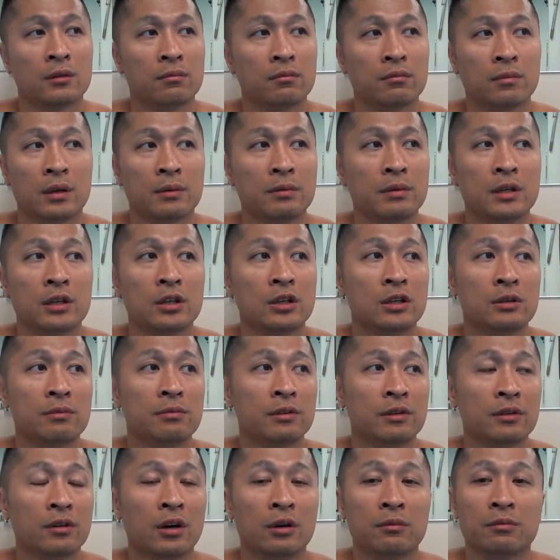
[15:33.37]
maybe he
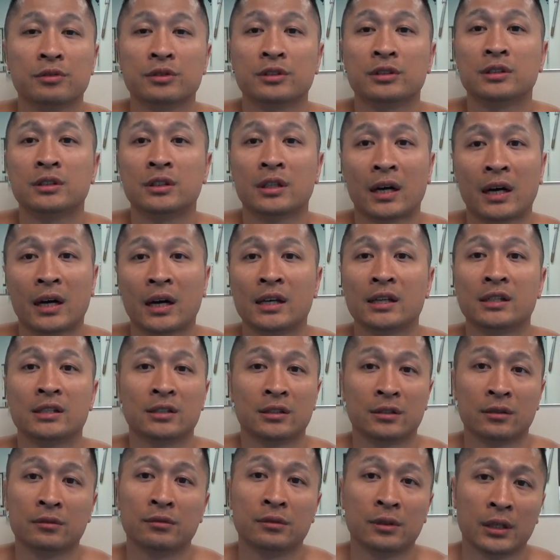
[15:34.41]
even almost dies
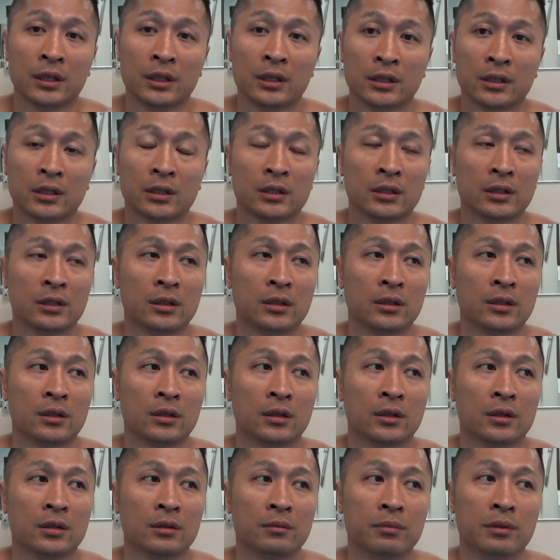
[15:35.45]
in the ring
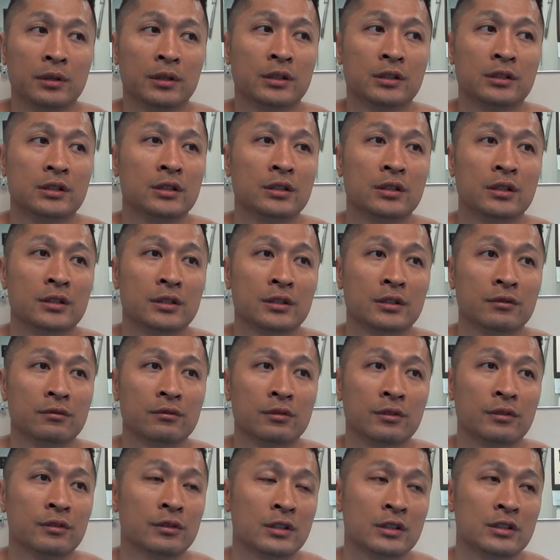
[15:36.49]
because he doesn't
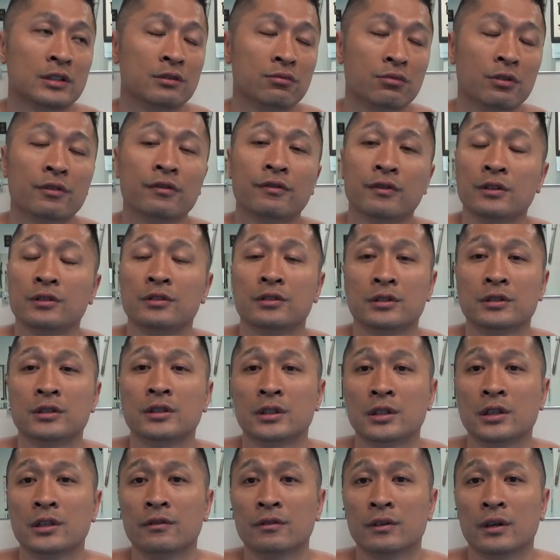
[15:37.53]
because he refuses to
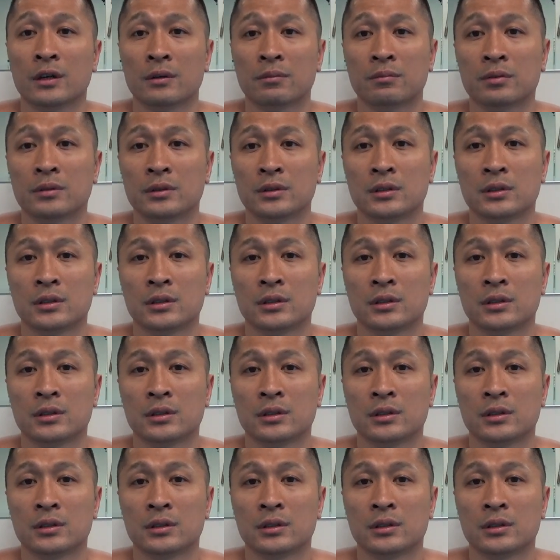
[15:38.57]
give up.